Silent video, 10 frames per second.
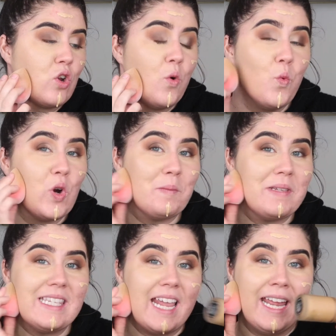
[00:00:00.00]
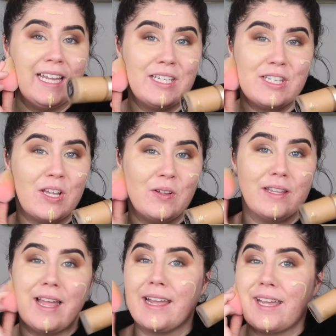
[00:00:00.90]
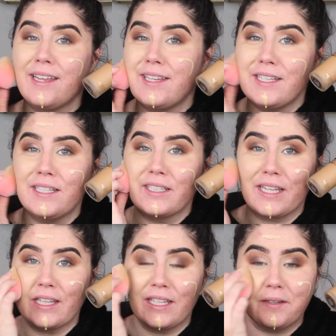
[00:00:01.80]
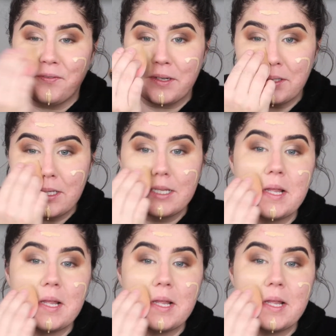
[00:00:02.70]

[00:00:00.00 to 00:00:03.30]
Warm Sand, so like look at the difference.